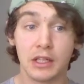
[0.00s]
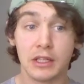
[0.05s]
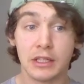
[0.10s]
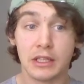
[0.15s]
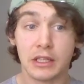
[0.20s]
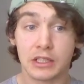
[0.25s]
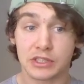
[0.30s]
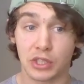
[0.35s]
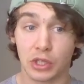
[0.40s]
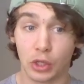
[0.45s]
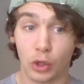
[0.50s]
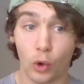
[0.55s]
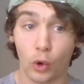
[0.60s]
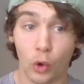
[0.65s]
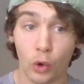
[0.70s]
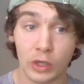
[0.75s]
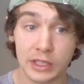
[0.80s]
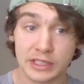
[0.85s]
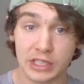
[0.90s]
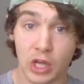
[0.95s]
So the
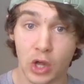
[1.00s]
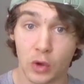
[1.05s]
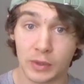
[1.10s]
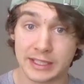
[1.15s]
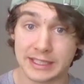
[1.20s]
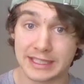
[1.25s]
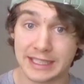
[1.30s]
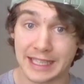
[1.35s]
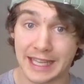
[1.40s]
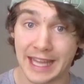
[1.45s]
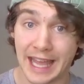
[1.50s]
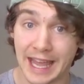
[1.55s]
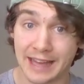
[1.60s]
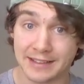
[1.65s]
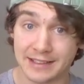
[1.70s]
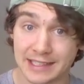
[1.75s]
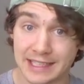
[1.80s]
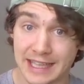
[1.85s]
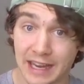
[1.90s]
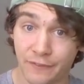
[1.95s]
goal is always to get
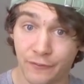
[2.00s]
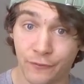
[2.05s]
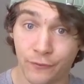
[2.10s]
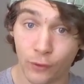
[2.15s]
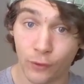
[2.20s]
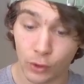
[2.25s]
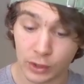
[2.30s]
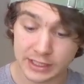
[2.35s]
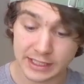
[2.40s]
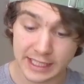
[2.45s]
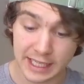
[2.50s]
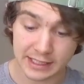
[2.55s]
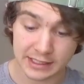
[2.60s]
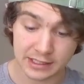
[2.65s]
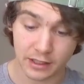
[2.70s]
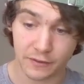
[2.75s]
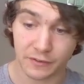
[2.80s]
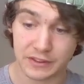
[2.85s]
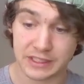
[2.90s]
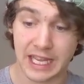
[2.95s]
to that 4
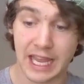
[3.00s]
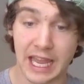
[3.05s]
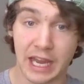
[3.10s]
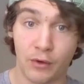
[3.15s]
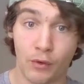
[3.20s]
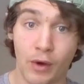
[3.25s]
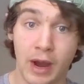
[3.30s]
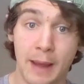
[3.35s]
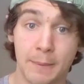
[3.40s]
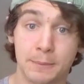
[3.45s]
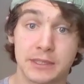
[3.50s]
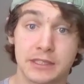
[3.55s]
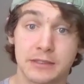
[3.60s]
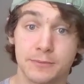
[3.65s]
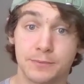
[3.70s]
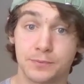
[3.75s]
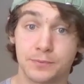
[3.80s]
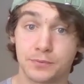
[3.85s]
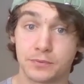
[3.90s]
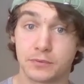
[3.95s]
sets of 10
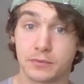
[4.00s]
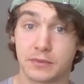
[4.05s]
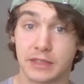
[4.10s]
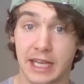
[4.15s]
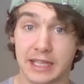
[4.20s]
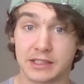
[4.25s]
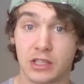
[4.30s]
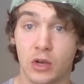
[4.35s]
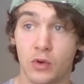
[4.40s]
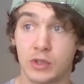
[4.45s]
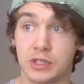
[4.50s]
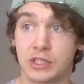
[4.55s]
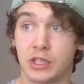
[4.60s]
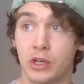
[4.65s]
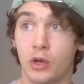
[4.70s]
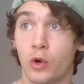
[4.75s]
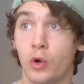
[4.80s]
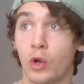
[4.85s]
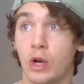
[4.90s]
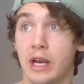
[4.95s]
reps. That's always the
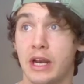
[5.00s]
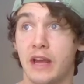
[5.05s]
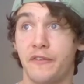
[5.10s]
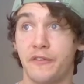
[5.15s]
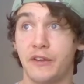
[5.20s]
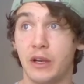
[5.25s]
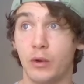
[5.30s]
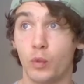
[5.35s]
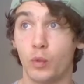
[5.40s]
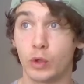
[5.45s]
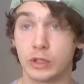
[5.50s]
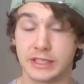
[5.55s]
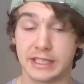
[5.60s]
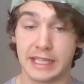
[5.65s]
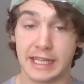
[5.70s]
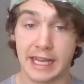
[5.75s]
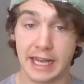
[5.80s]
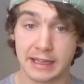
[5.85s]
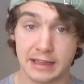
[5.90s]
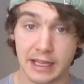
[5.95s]
goal. And I feel once
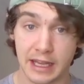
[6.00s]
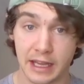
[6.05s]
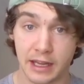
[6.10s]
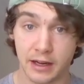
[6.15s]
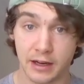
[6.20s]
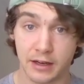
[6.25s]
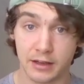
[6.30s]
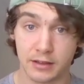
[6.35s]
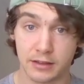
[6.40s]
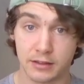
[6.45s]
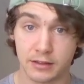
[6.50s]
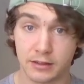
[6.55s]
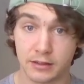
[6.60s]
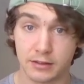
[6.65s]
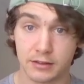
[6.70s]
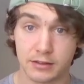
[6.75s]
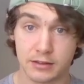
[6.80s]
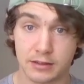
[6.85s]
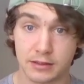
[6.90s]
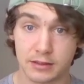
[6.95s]
you get there,
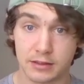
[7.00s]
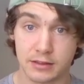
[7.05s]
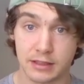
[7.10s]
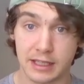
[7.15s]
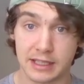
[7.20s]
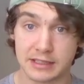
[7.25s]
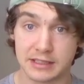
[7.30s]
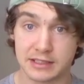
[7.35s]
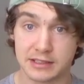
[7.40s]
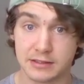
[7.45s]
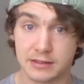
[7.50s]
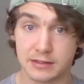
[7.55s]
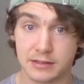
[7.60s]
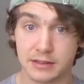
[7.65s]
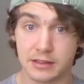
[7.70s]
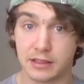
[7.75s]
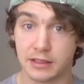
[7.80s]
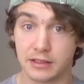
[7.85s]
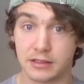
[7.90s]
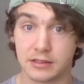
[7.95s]

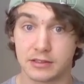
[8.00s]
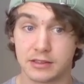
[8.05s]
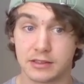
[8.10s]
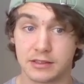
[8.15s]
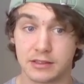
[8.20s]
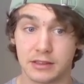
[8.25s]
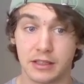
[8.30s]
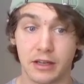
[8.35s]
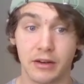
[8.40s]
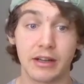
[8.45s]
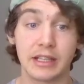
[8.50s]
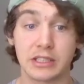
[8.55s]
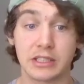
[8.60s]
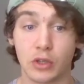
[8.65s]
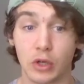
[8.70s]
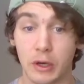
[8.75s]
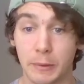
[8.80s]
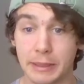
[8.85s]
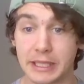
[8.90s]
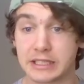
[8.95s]
there is
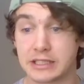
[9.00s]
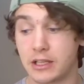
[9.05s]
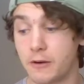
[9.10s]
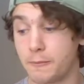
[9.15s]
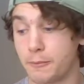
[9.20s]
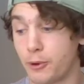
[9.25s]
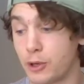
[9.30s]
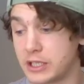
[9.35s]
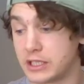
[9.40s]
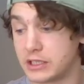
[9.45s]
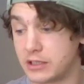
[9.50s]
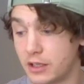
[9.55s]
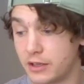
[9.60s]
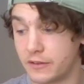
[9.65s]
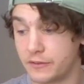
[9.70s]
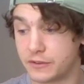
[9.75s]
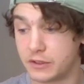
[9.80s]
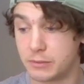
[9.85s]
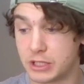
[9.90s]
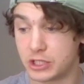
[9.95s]
going to be a certain point
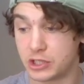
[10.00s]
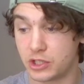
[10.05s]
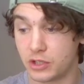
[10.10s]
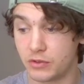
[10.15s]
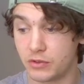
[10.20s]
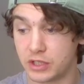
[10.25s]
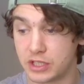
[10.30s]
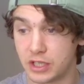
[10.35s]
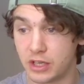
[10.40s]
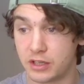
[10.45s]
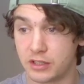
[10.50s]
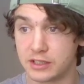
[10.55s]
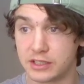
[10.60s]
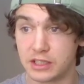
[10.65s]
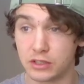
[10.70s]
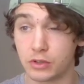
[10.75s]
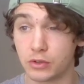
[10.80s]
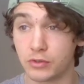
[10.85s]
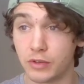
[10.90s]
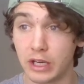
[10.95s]
of diminishing returns.
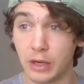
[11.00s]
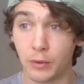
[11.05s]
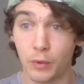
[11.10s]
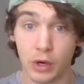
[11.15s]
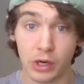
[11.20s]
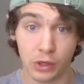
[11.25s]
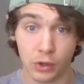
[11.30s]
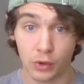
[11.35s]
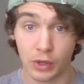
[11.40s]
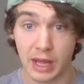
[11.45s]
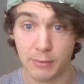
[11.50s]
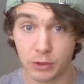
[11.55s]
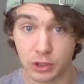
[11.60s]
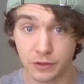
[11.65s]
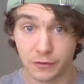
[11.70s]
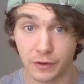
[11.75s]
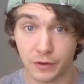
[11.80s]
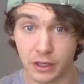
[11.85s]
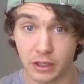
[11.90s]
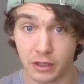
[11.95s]
You don't really want to go that
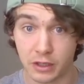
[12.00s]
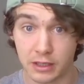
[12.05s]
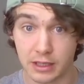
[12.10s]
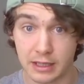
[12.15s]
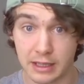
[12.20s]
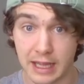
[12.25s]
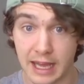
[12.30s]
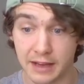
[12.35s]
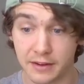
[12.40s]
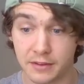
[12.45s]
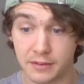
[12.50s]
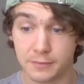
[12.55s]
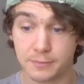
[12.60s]
much further than that.